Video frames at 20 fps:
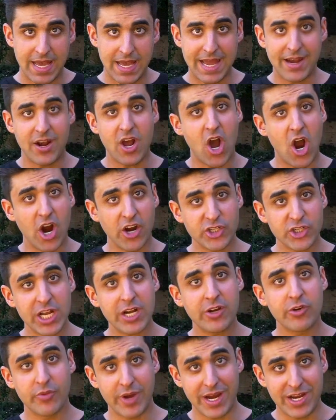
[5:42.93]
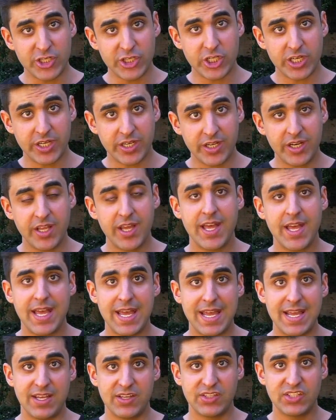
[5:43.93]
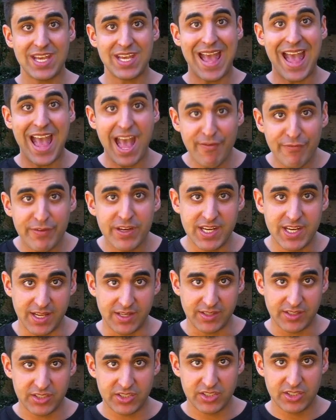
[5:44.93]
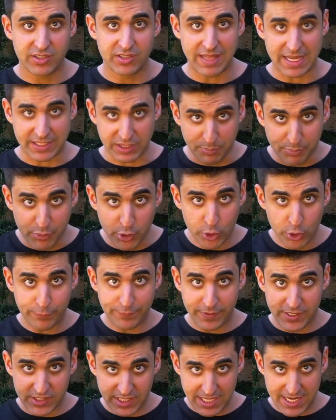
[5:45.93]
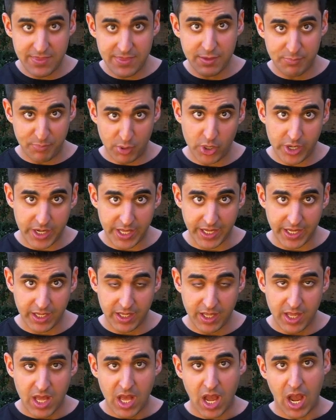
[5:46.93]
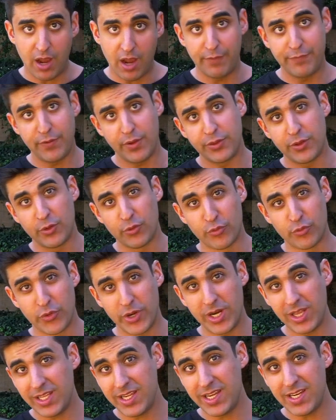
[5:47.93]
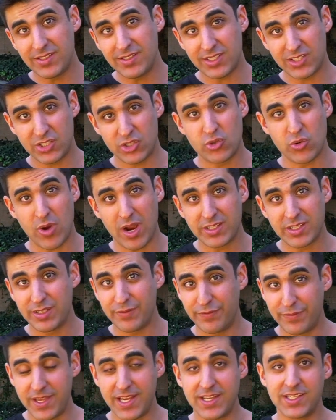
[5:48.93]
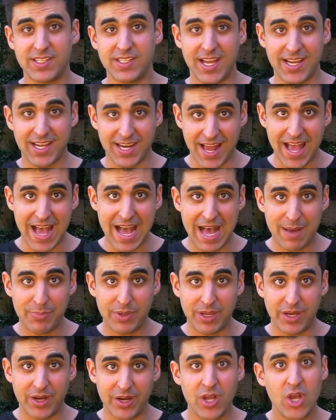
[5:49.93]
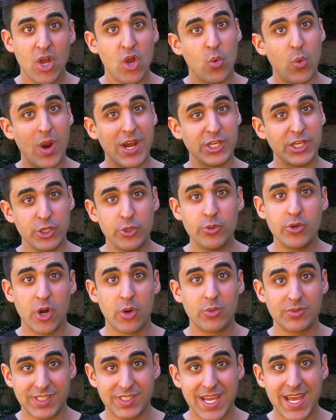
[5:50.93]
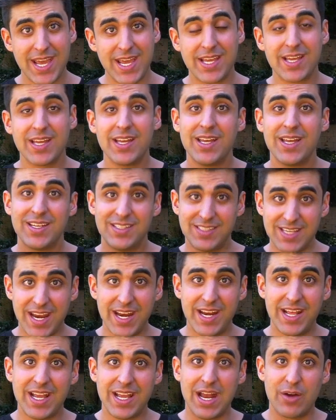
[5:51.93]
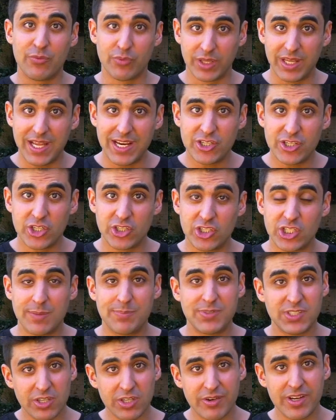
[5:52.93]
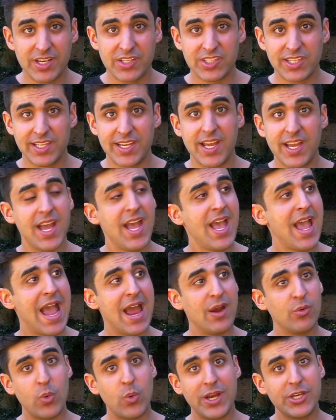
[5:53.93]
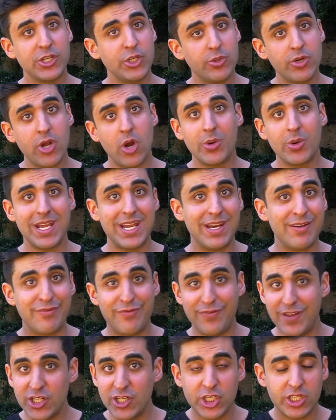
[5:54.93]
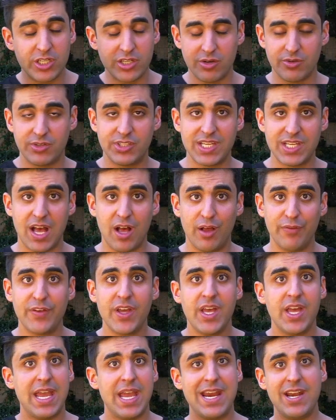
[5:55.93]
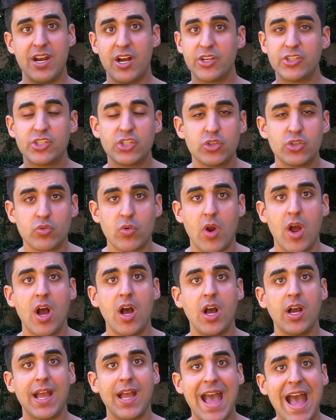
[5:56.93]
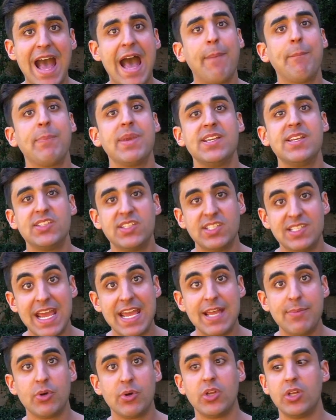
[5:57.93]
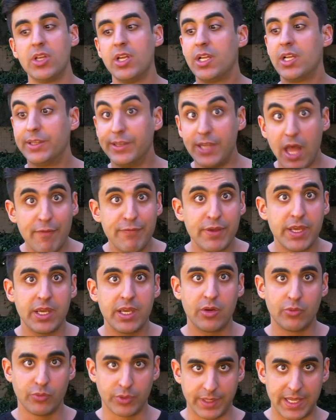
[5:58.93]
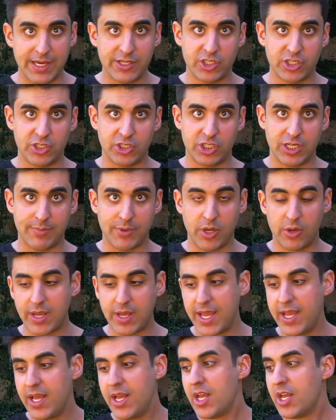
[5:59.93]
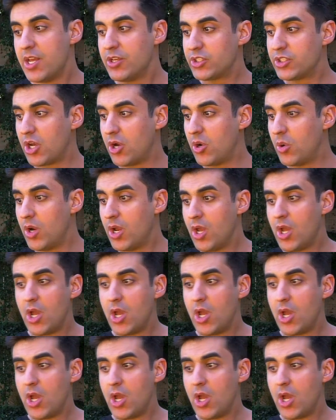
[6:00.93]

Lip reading: And our generation is evidence, like the proof is in the pudding, of the really destructive things that can happen when you don't take dating and relationships seriously, and when you don't envision yourself in a strong, happy, stable, loving relationship, okay? So